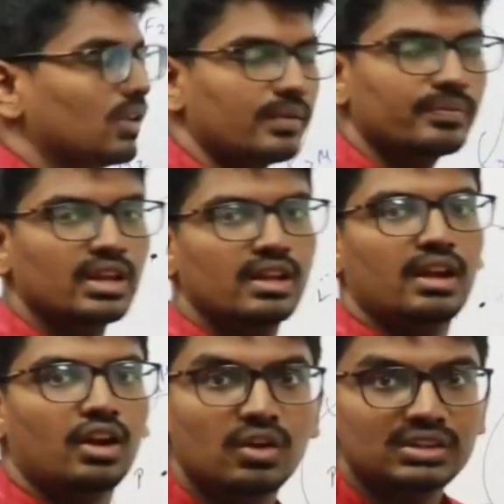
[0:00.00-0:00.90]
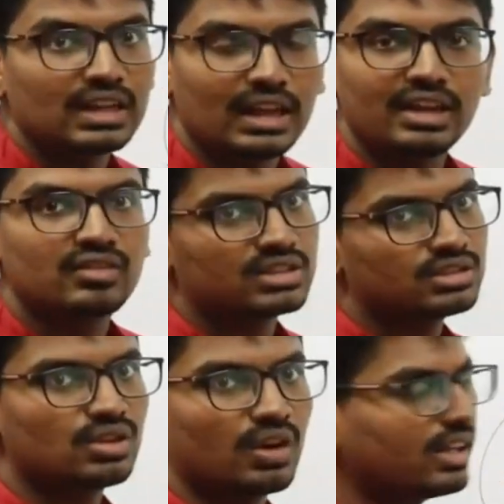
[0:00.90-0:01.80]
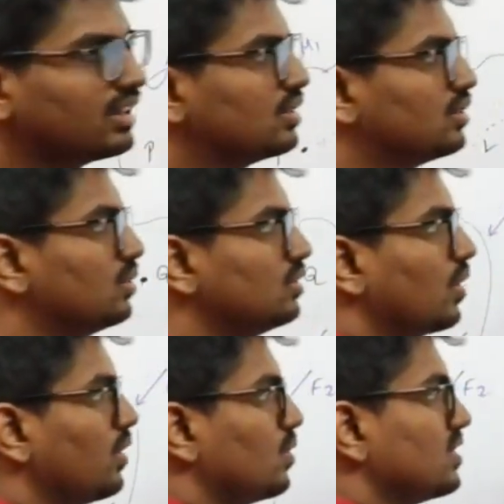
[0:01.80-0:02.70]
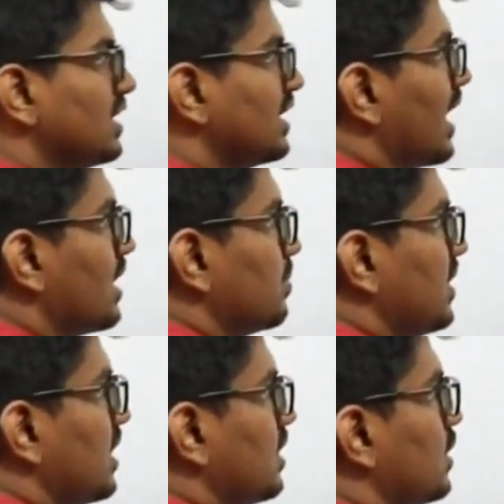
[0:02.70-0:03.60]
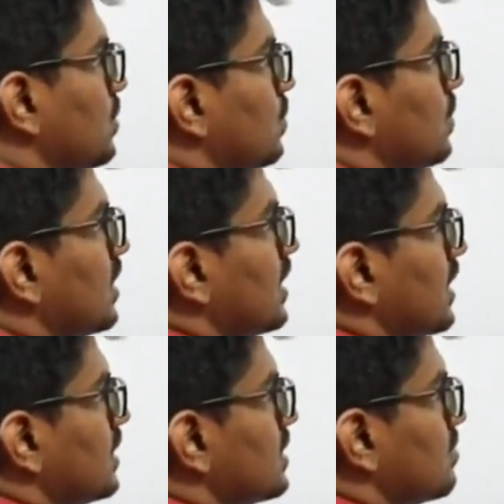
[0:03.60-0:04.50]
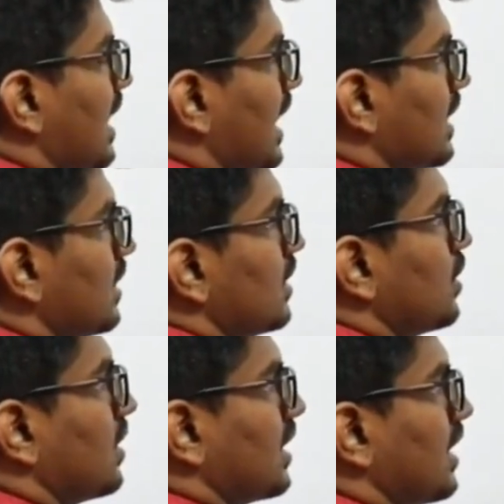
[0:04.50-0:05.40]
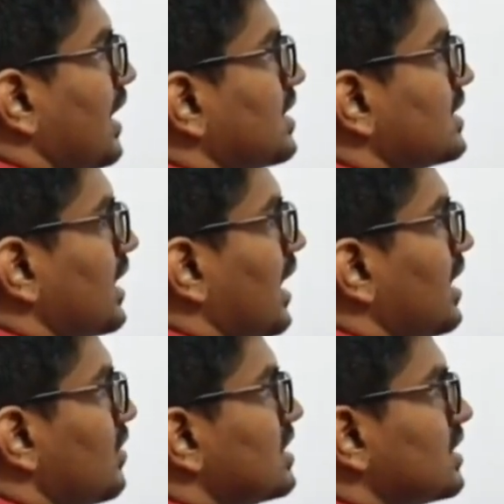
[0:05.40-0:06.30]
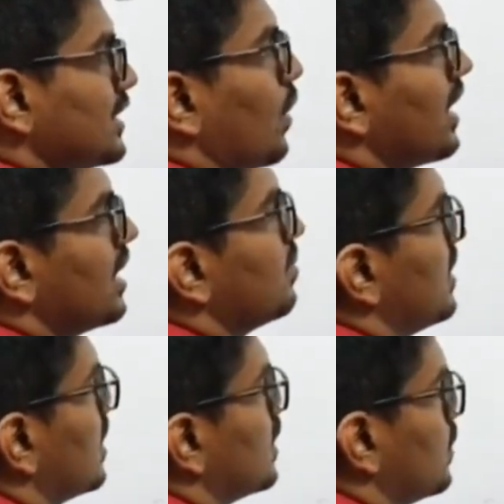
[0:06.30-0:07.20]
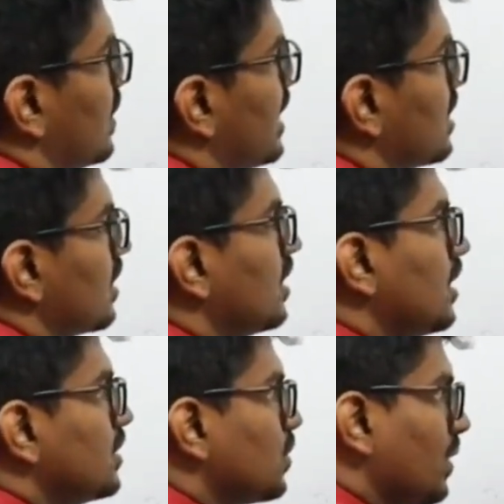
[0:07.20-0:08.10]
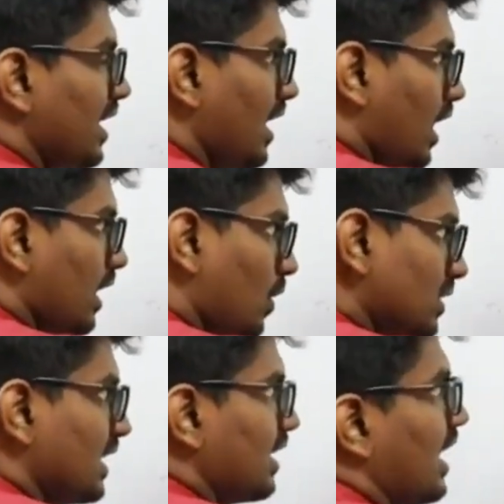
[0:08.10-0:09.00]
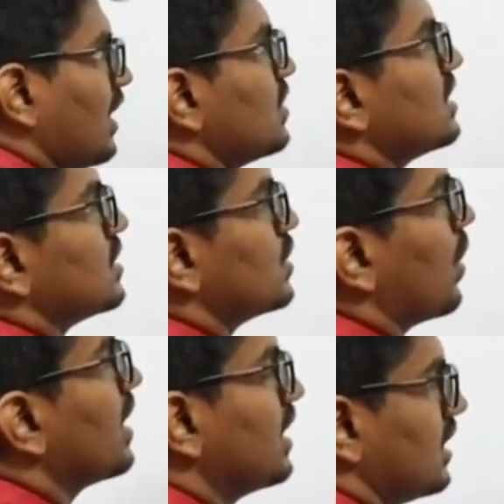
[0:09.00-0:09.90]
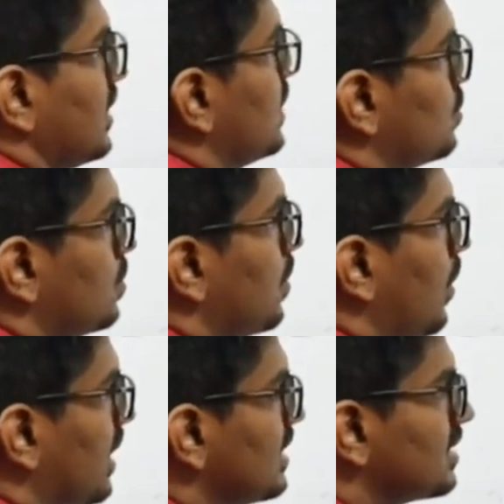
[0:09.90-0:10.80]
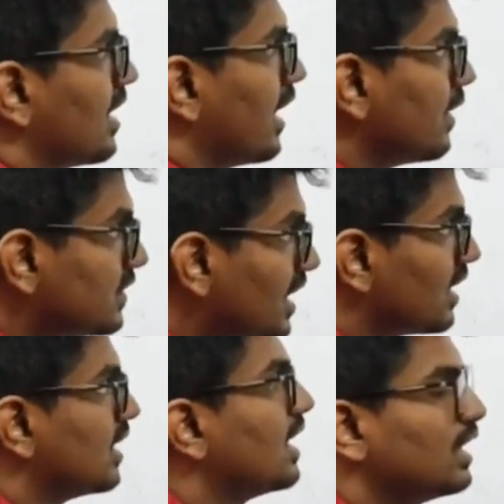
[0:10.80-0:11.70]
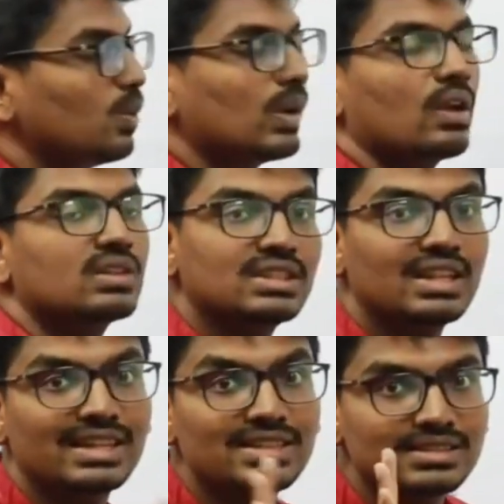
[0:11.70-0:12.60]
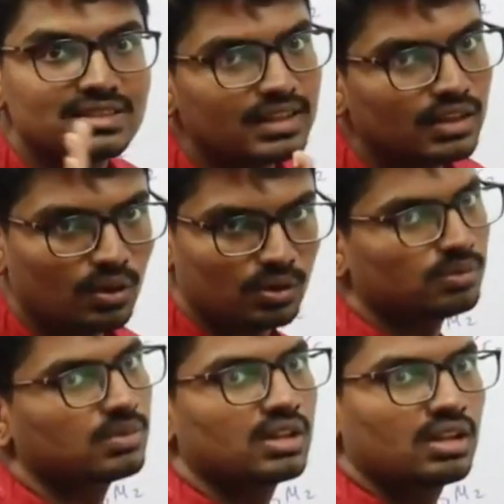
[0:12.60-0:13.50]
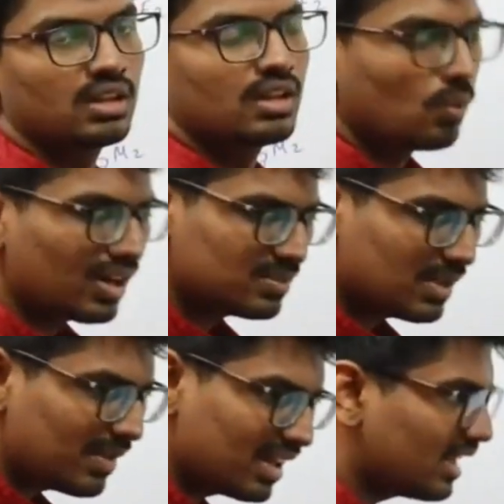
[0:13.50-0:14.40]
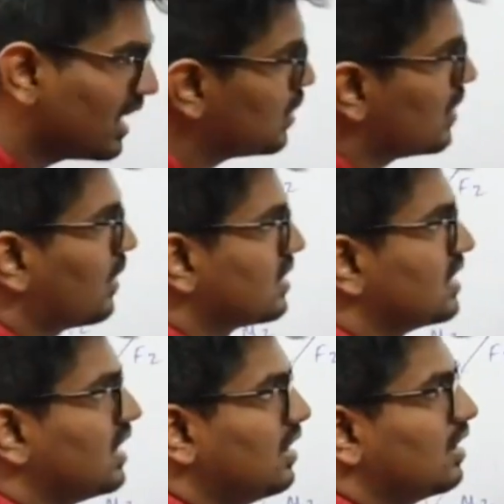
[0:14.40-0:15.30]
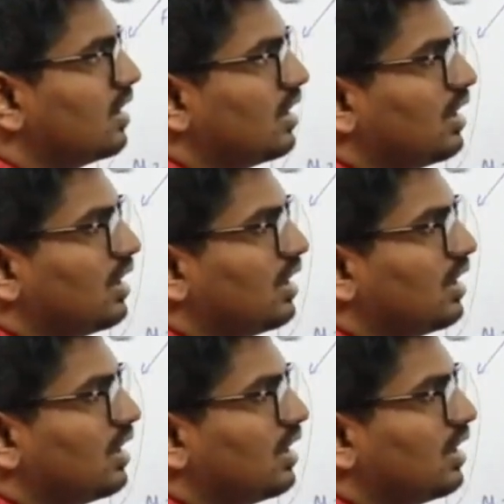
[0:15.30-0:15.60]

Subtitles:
Okay, along the line which is joining these two. So you could see that P and Q, this black color dotted line is the line which is joining P and Q, right? So along the line which is joining these 2 points, if the relative velocity is 0, what is meant by relative velocity?